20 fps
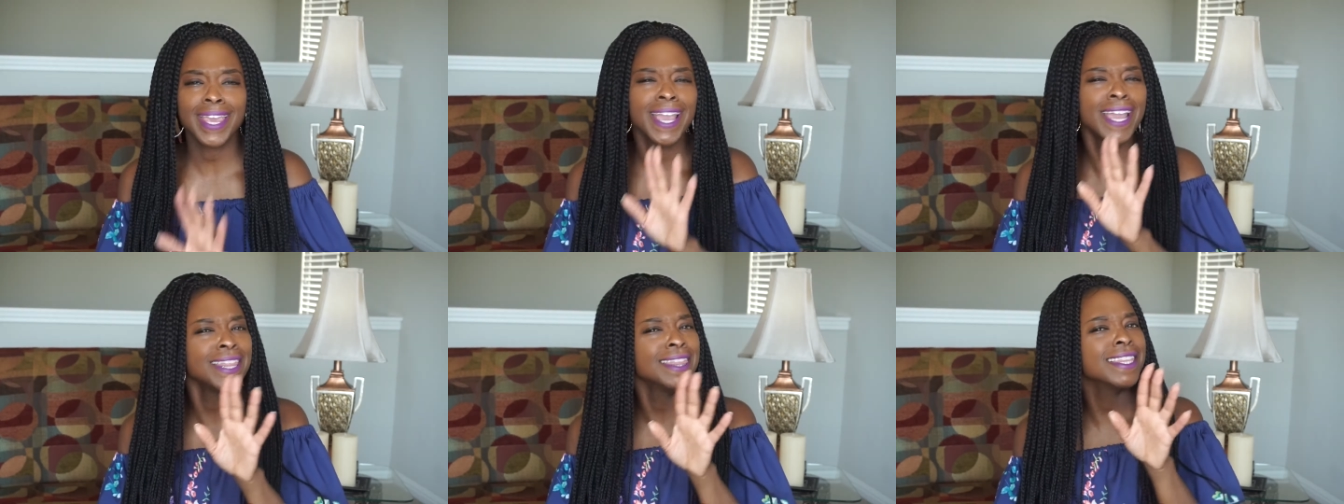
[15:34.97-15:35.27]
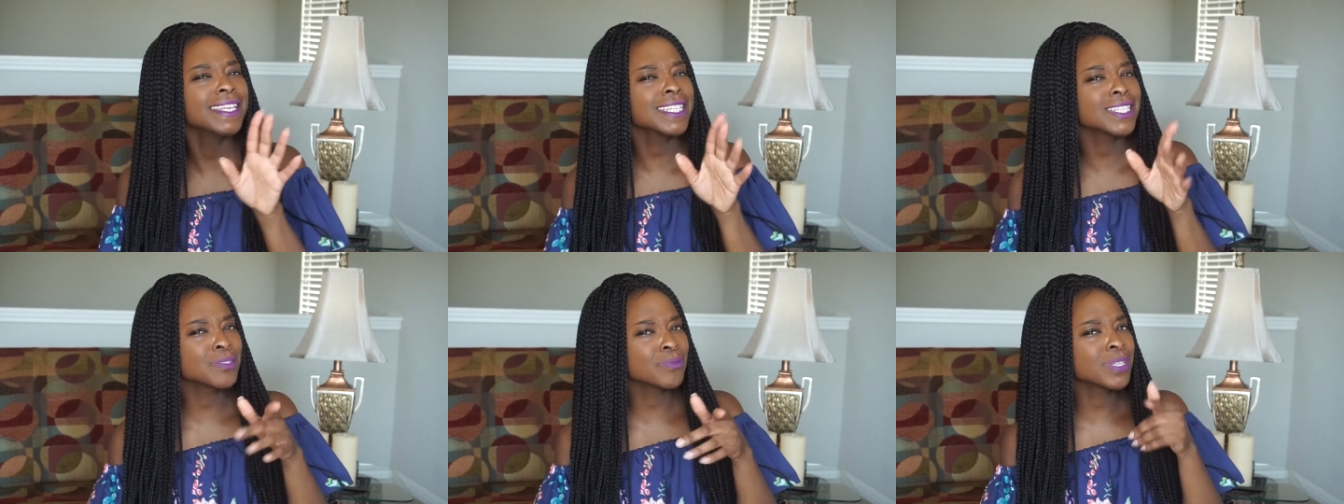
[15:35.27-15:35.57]
And
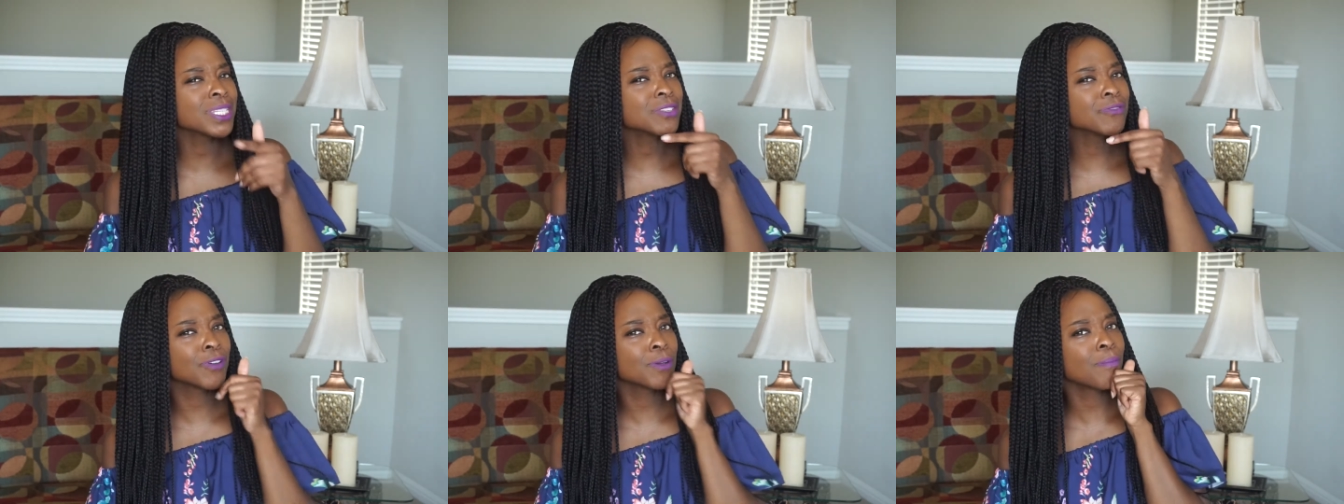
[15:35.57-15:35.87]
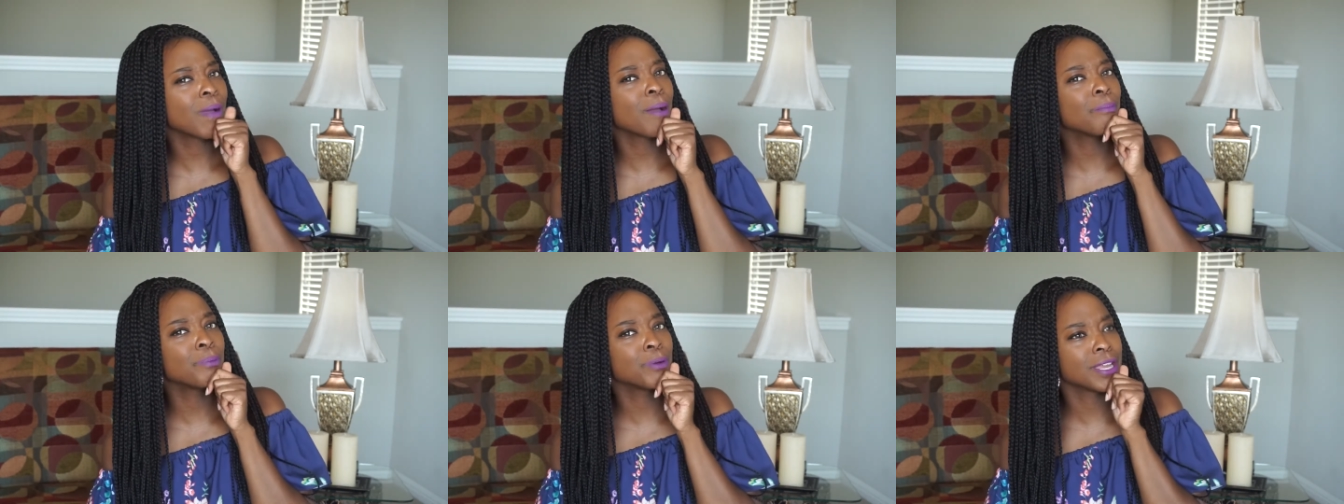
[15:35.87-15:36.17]
this was for
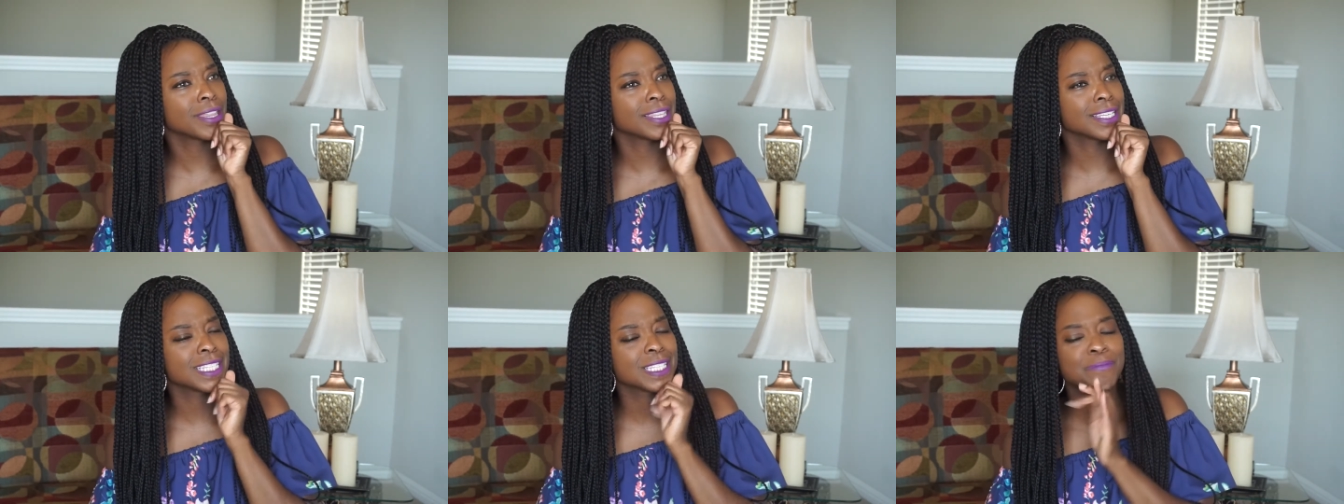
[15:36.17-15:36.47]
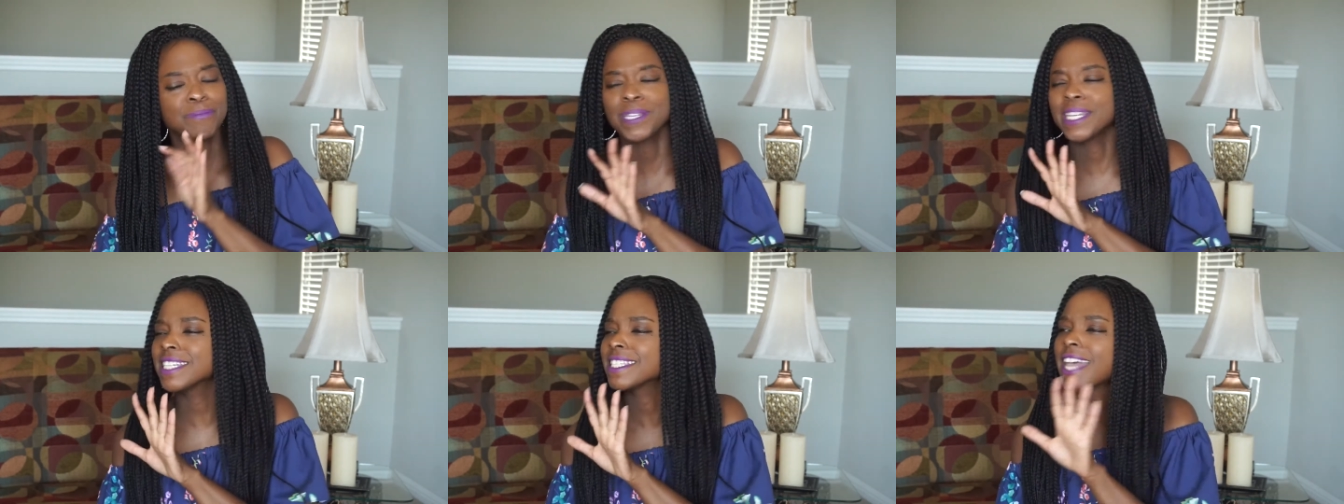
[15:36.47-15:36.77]
my brothers
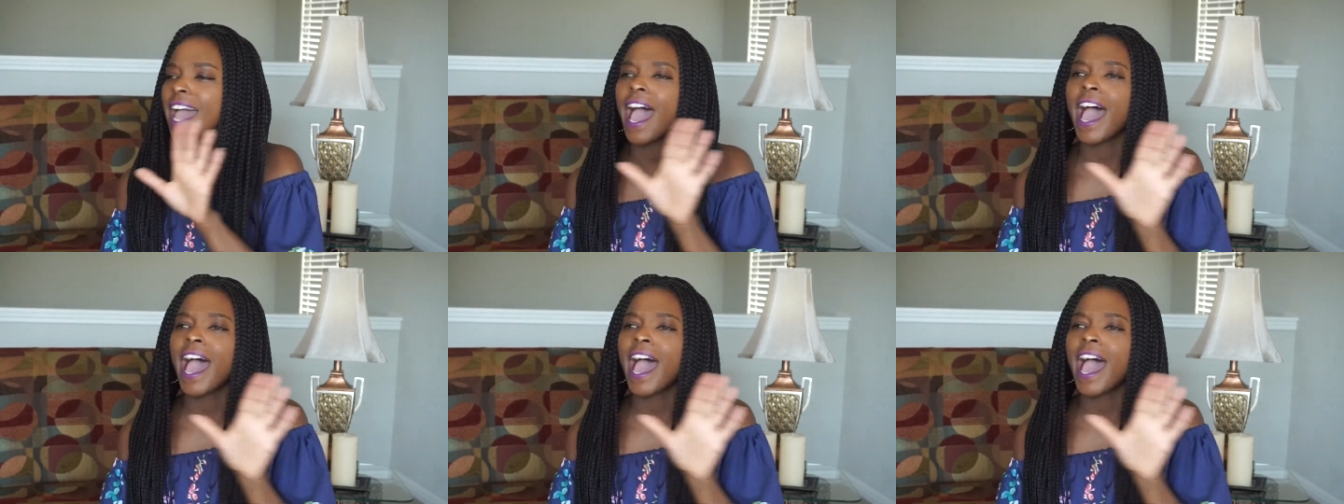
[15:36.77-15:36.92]
because